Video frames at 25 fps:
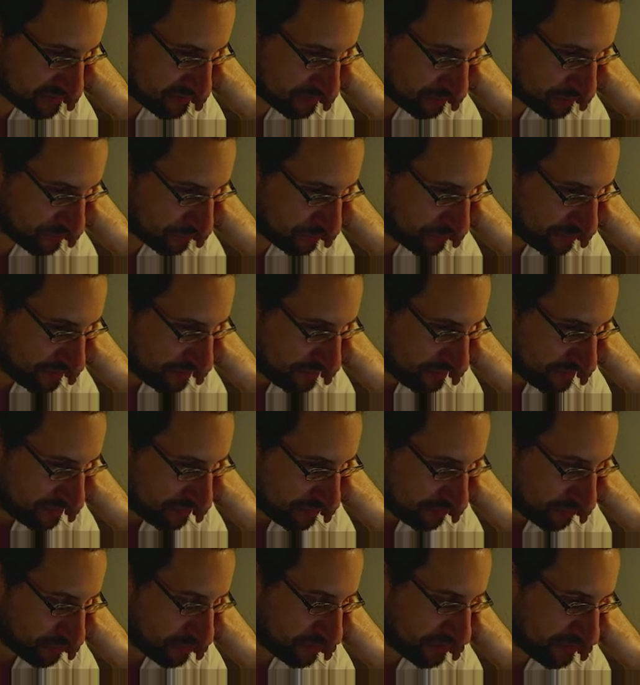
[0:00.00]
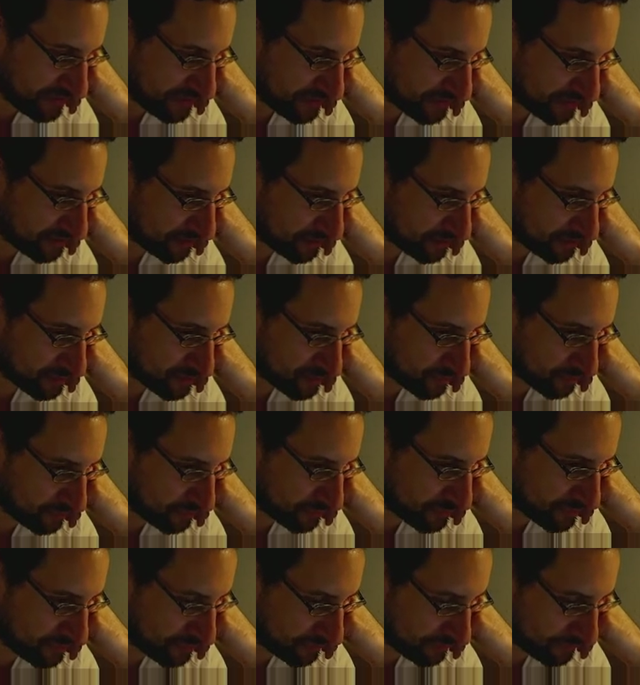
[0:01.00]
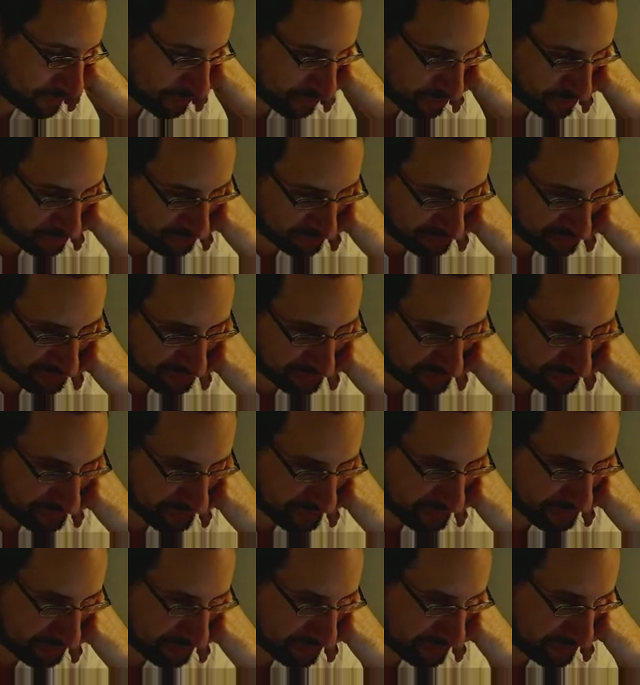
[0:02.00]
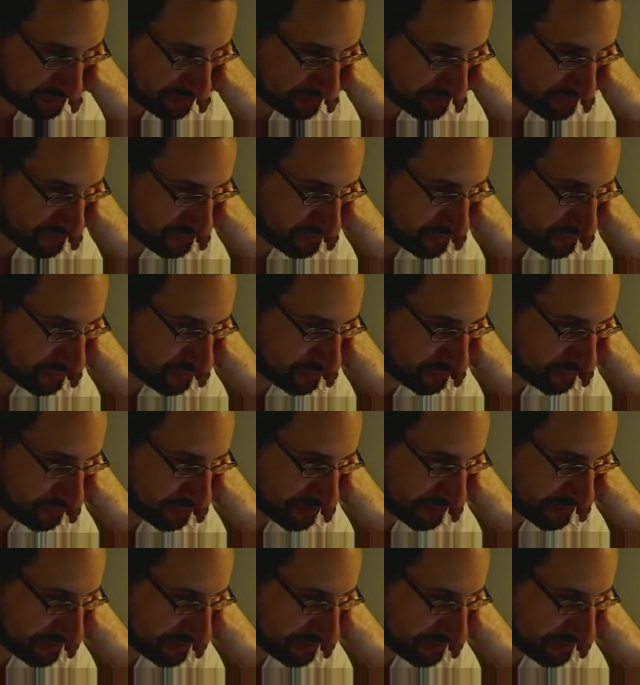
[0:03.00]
So okay, to give her credit where credit is due,